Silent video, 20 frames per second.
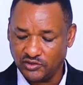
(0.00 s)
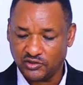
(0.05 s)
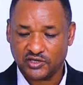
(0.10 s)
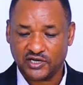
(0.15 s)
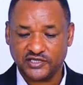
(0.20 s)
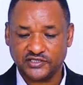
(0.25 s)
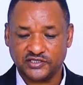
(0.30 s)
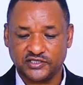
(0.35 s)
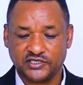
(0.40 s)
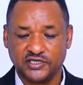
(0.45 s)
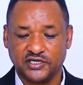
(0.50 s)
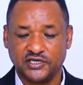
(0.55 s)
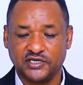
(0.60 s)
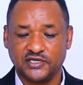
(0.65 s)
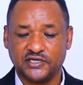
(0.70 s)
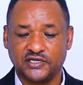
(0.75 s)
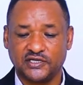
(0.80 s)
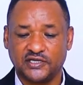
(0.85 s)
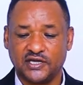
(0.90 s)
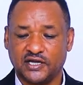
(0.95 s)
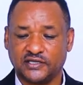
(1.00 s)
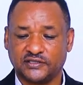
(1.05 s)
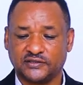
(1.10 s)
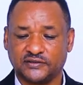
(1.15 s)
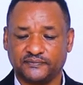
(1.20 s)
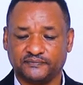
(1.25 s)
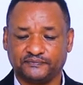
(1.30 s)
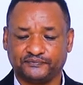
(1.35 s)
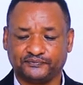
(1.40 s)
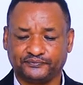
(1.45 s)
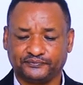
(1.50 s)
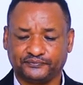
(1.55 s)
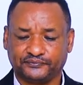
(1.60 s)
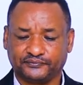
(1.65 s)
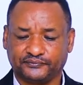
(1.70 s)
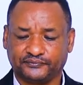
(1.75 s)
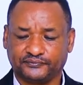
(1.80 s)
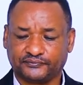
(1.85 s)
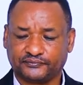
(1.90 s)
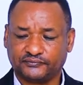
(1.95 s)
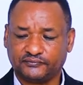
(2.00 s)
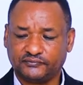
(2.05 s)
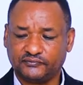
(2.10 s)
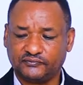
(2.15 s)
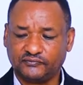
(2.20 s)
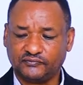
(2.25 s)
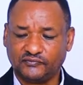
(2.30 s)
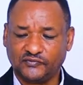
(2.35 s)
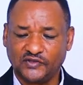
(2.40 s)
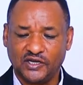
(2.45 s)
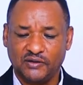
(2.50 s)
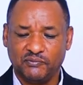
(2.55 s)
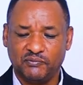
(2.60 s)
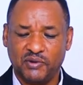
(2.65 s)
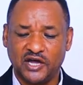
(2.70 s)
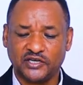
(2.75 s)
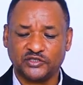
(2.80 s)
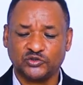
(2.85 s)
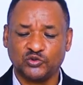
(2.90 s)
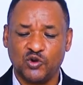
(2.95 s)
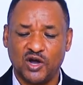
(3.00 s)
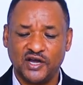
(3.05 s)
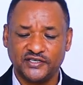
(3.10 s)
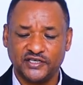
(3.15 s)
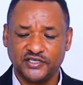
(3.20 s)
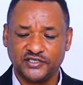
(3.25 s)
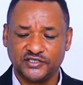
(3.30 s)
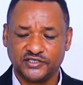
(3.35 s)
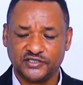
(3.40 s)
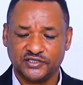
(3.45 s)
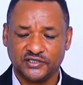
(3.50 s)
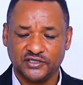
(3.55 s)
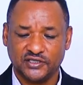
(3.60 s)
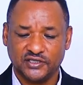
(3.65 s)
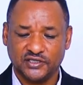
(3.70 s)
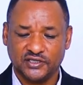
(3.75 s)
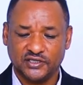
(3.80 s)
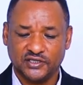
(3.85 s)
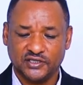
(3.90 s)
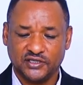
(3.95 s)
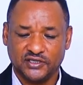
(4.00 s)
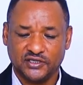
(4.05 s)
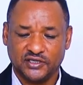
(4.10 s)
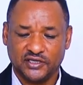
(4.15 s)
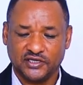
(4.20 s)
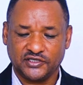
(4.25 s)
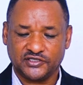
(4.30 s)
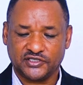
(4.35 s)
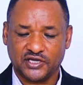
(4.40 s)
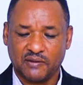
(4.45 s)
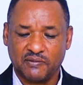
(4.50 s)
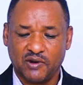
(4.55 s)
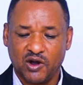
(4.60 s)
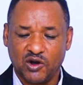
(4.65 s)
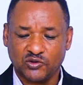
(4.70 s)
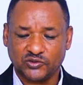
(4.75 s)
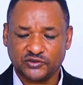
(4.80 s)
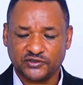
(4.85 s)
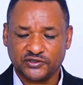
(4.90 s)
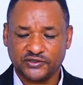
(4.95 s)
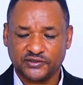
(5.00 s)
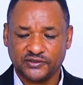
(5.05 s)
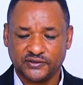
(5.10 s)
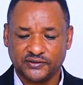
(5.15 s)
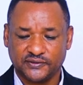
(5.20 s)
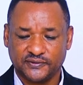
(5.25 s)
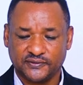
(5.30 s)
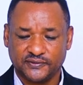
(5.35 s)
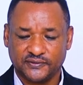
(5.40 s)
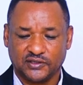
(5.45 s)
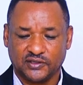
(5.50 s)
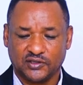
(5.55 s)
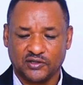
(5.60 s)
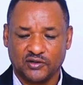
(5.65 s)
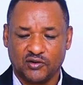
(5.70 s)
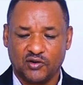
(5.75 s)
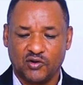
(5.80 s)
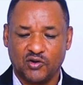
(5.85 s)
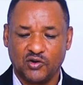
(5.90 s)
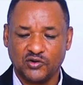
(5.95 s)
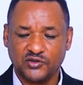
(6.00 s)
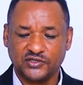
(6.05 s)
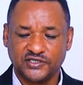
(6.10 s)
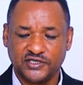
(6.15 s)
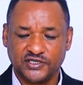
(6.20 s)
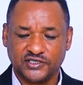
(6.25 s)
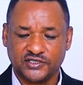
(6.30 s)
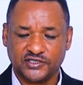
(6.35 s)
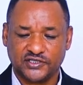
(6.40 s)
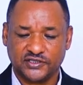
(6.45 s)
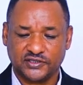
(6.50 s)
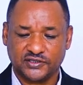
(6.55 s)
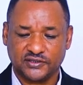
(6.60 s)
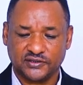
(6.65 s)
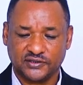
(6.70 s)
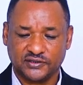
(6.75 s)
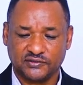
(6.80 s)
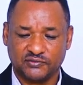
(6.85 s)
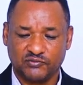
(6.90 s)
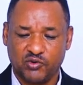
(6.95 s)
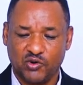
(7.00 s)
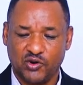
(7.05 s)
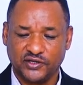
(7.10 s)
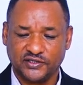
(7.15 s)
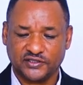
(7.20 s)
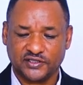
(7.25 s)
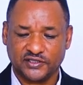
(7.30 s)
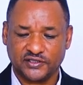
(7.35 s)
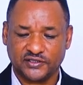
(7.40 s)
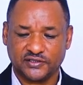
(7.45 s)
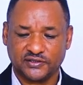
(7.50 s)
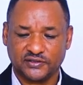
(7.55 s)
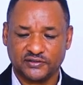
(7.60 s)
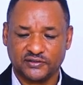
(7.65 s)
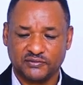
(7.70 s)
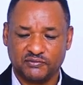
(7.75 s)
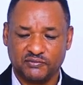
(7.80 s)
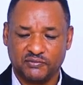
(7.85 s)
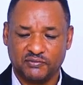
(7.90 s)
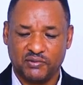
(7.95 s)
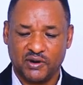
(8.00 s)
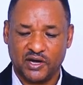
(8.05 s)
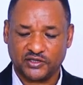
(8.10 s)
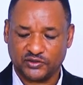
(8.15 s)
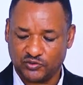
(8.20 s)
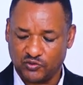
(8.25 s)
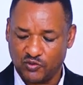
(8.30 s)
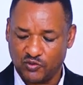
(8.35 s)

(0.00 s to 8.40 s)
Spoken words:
can see that part one is about all these points, part